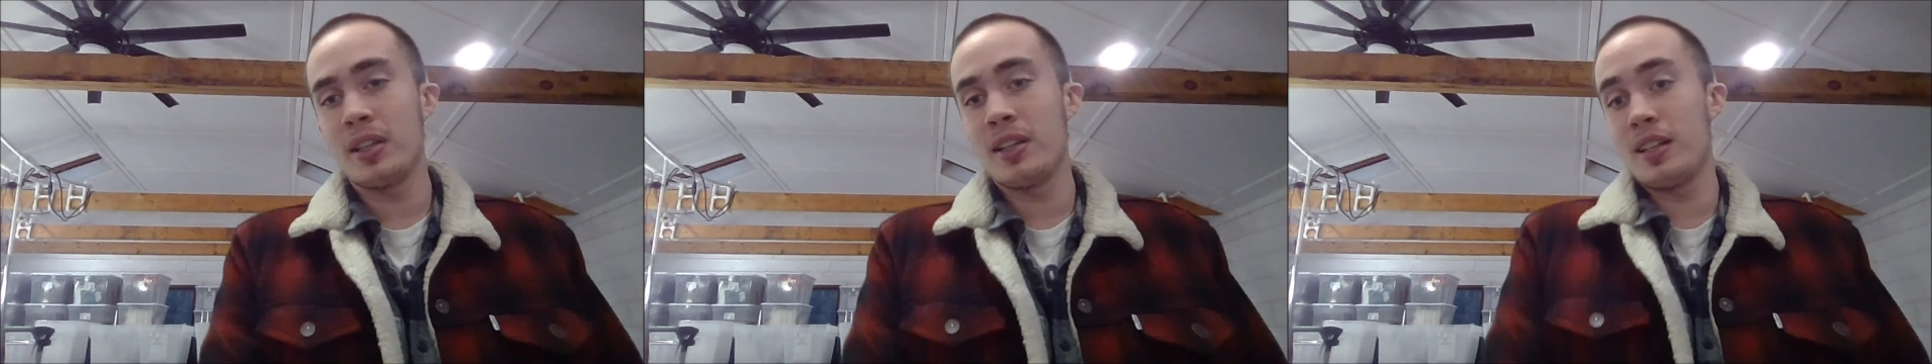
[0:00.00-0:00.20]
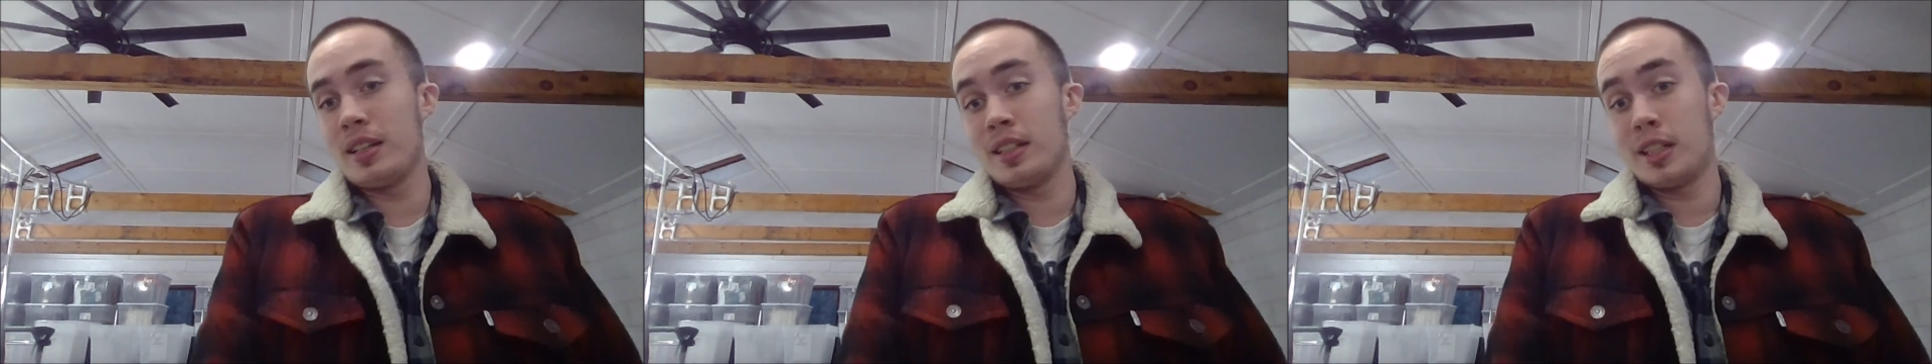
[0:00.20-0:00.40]

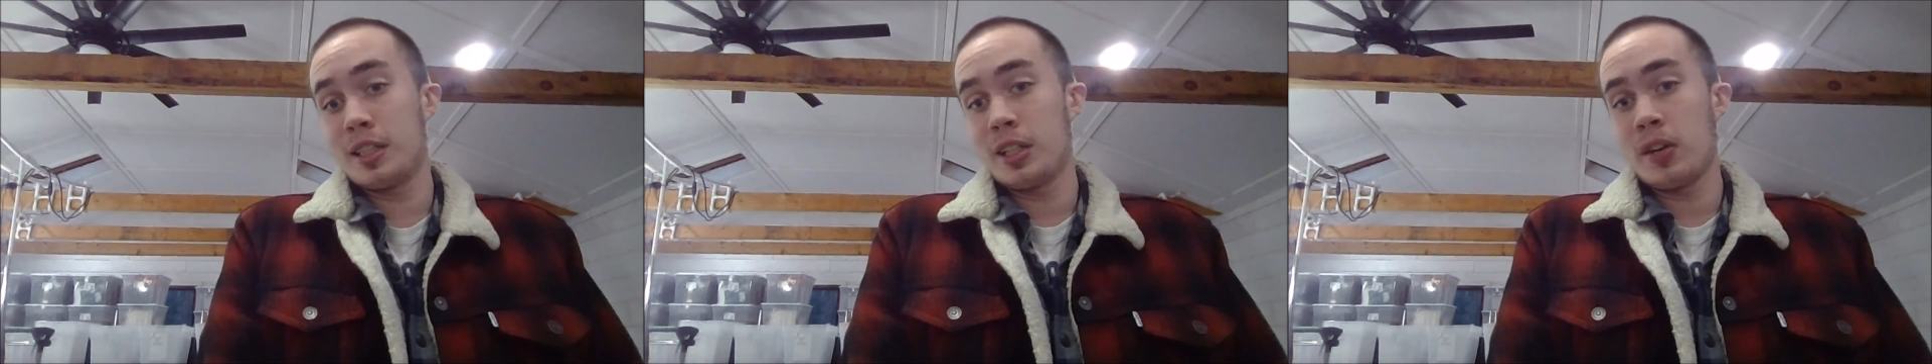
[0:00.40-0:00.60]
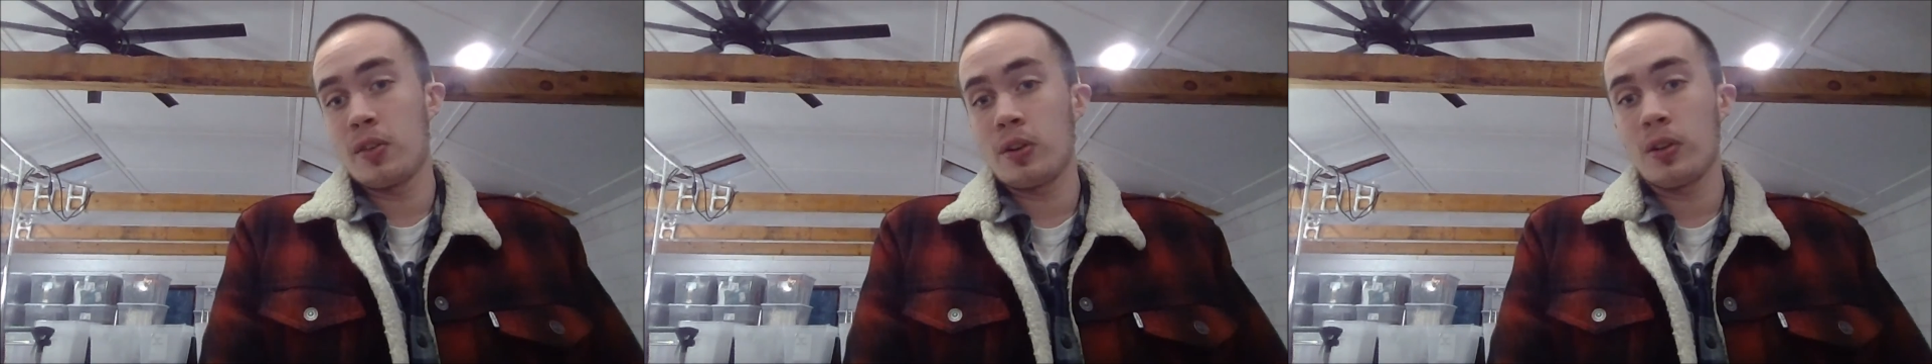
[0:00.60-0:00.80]
in
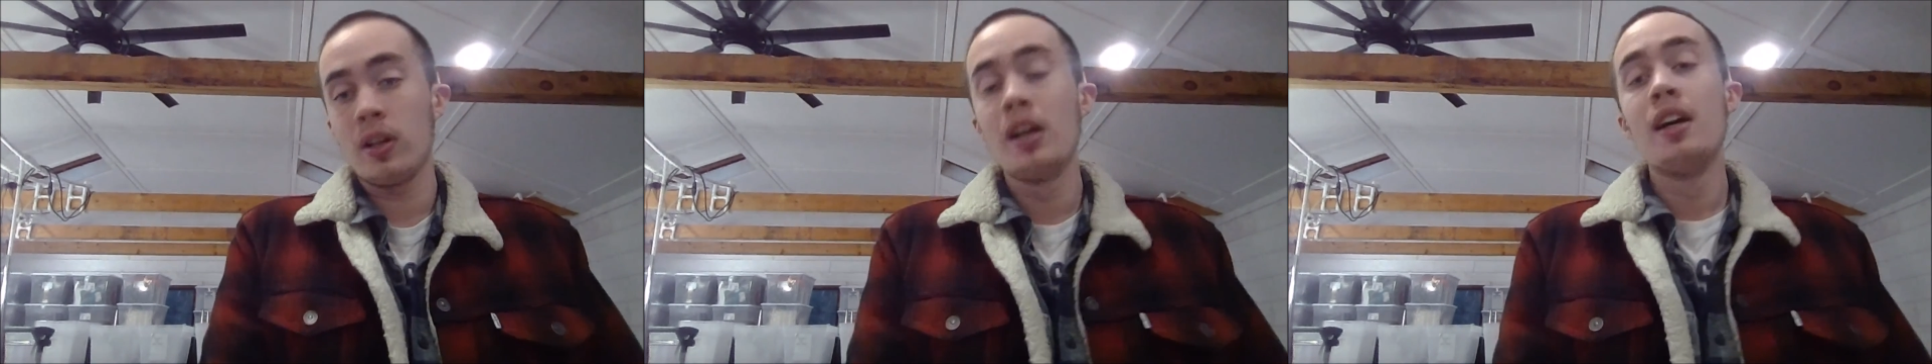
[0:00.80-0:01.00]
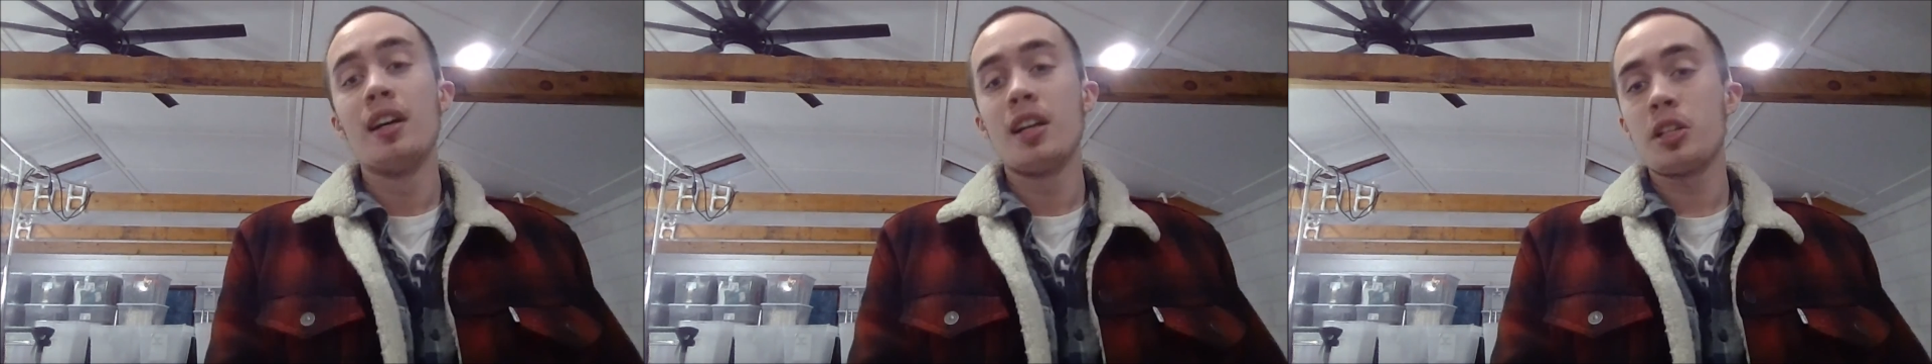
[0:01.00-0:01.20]
general
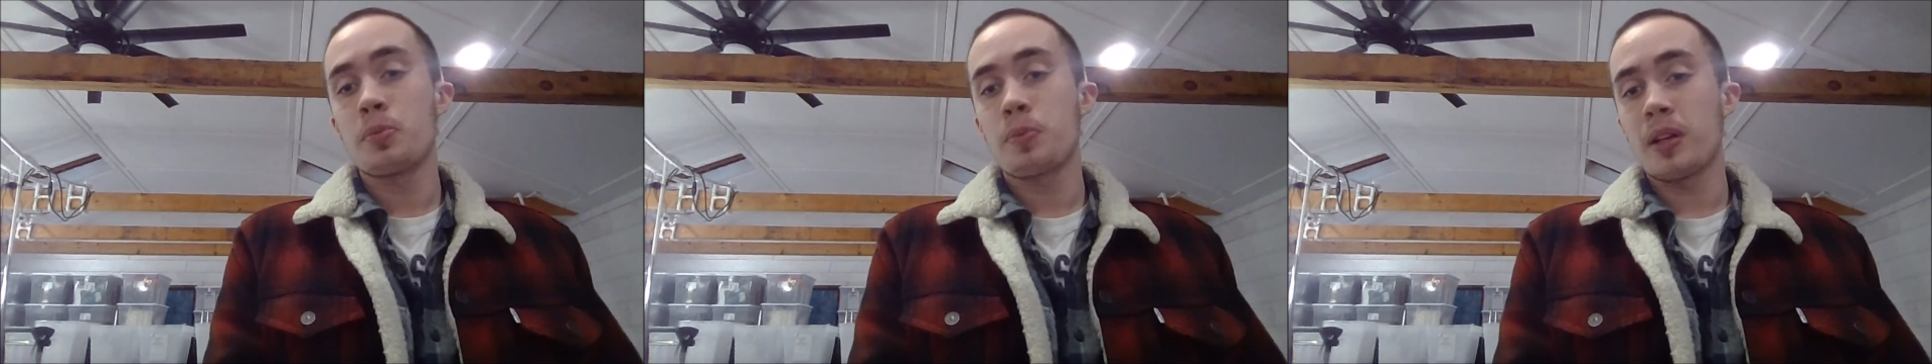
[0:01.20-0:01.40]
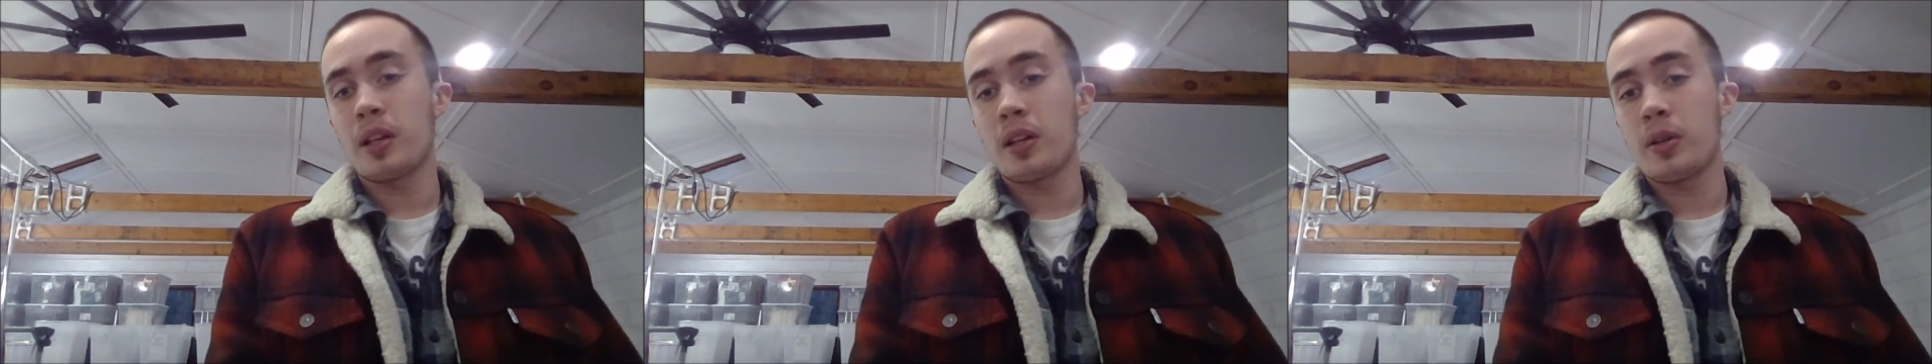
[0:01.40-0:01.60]
is
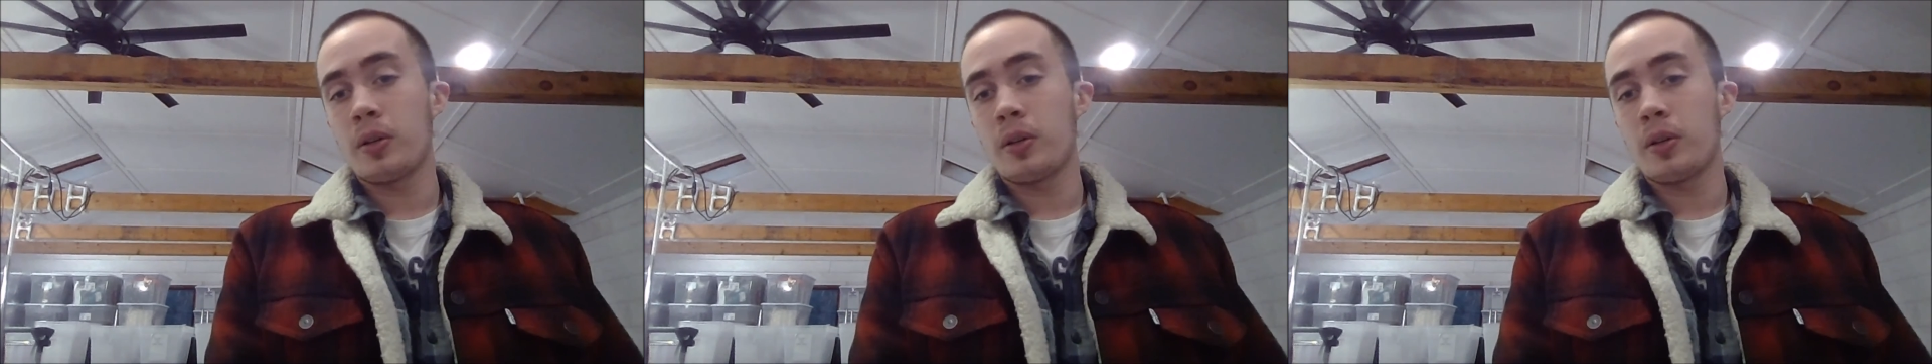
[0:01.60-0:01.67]
pretty cool.